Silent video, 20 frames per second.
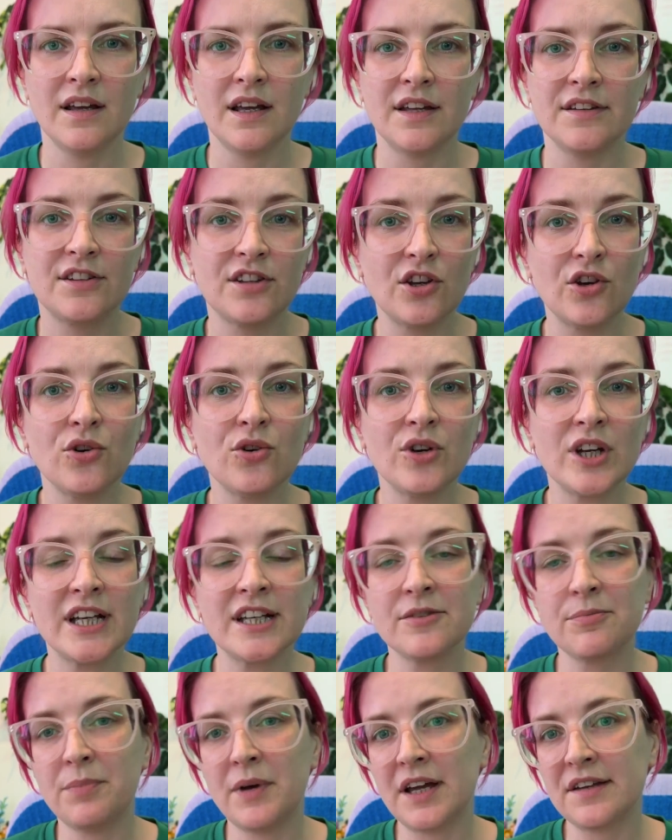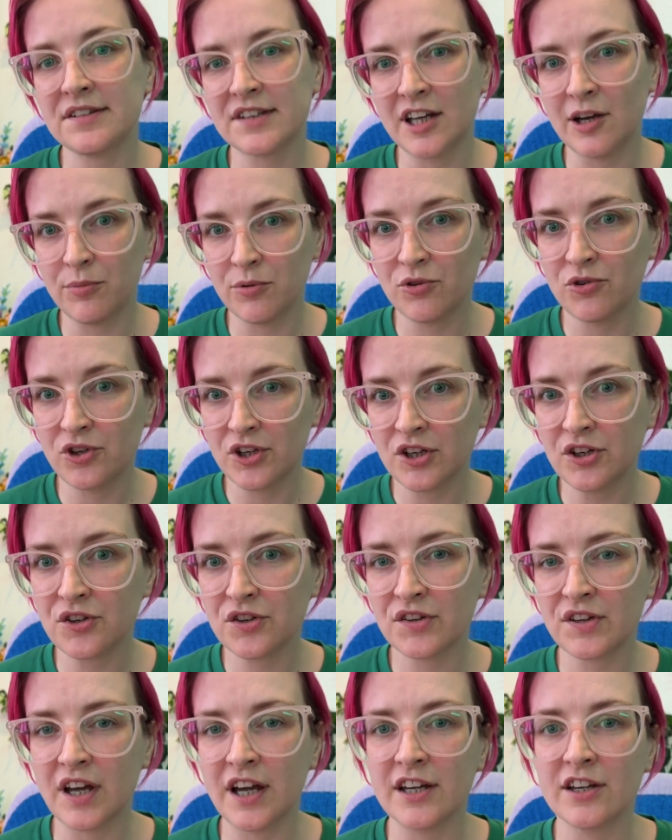And so, in the past couple of
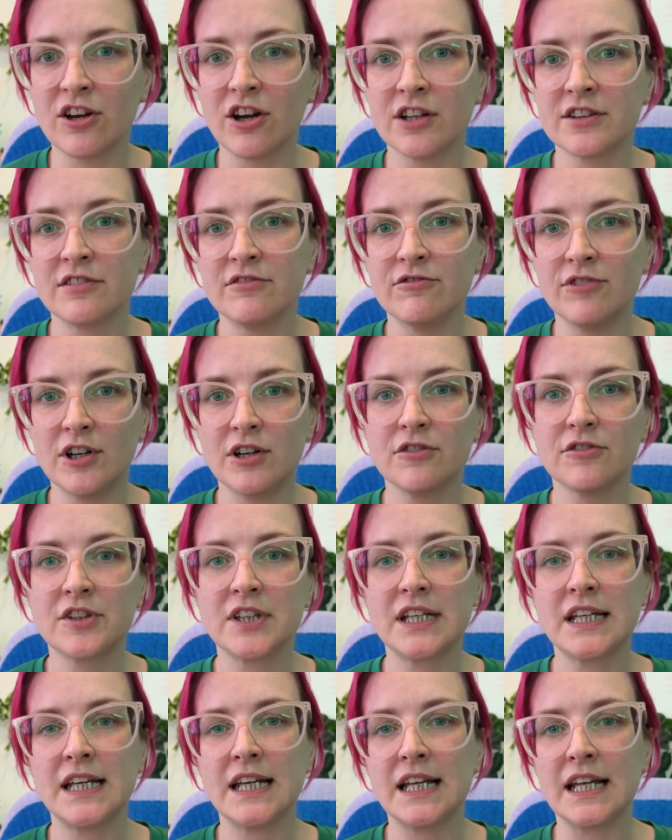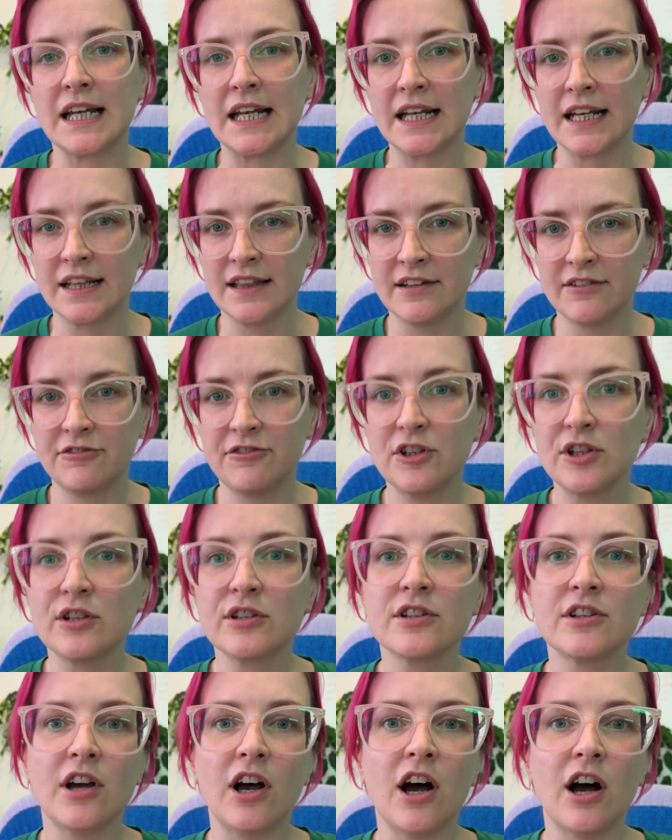years, I got involved in the
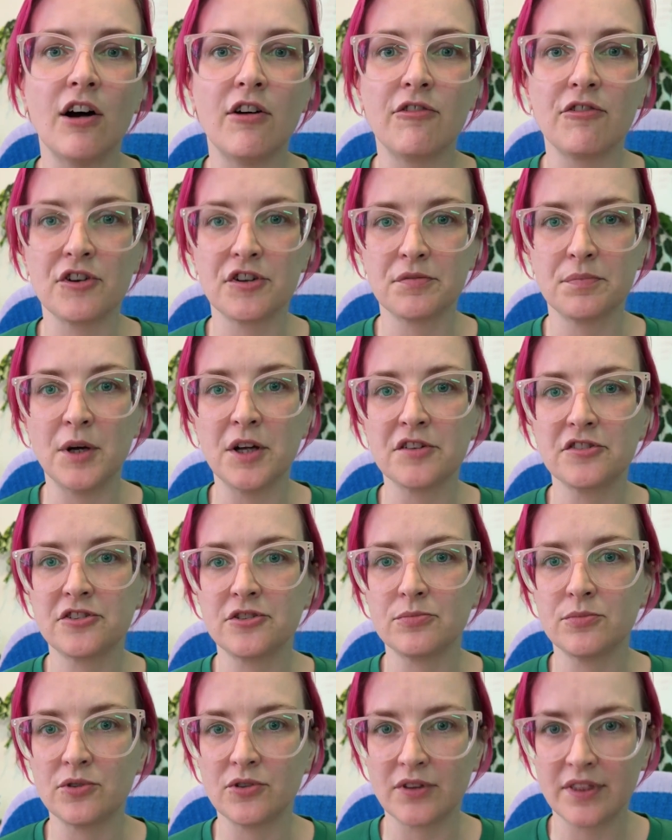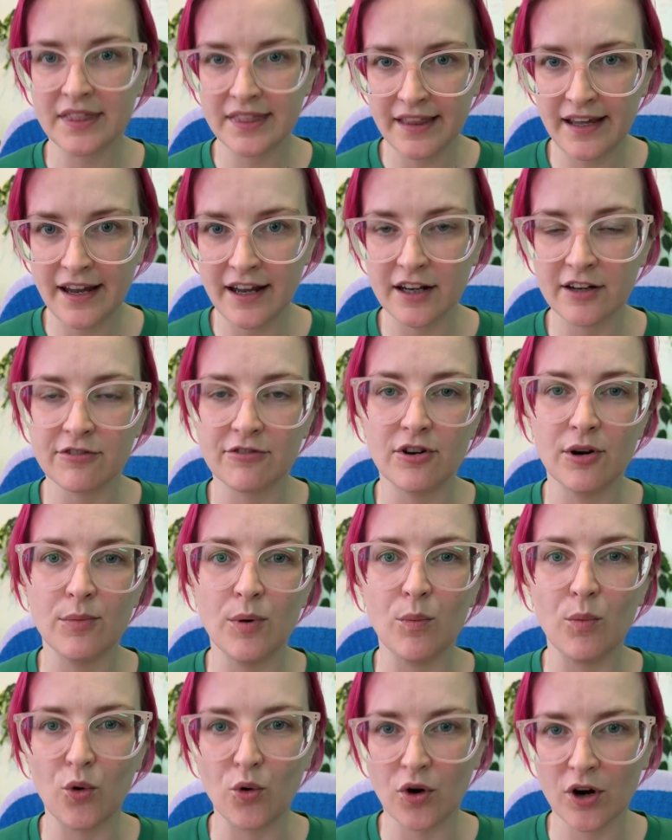field of responsible tech from a
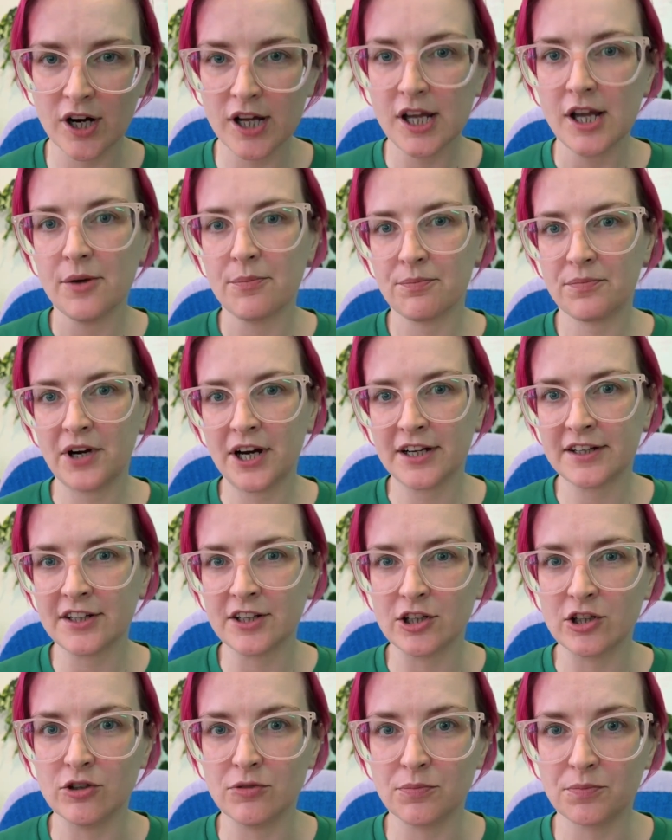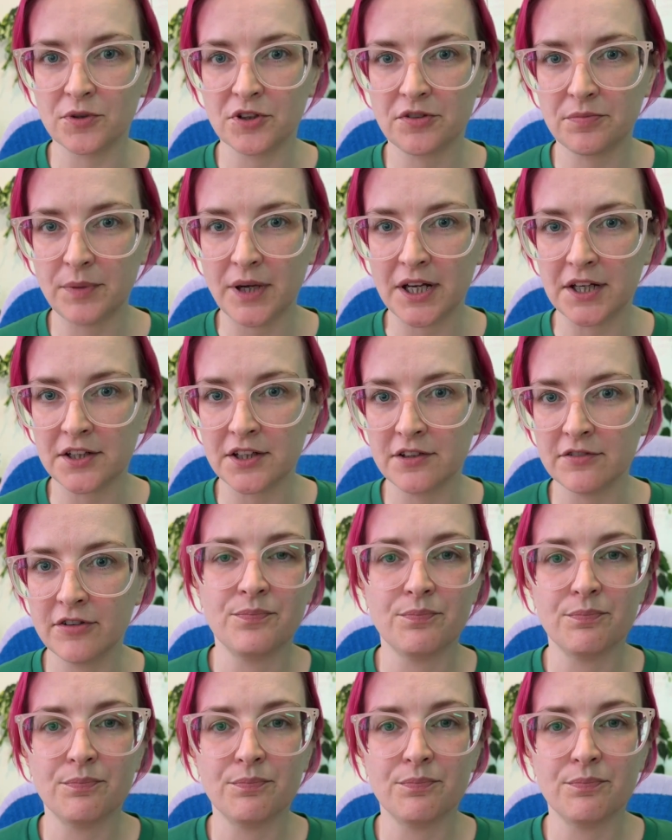more practical perspective.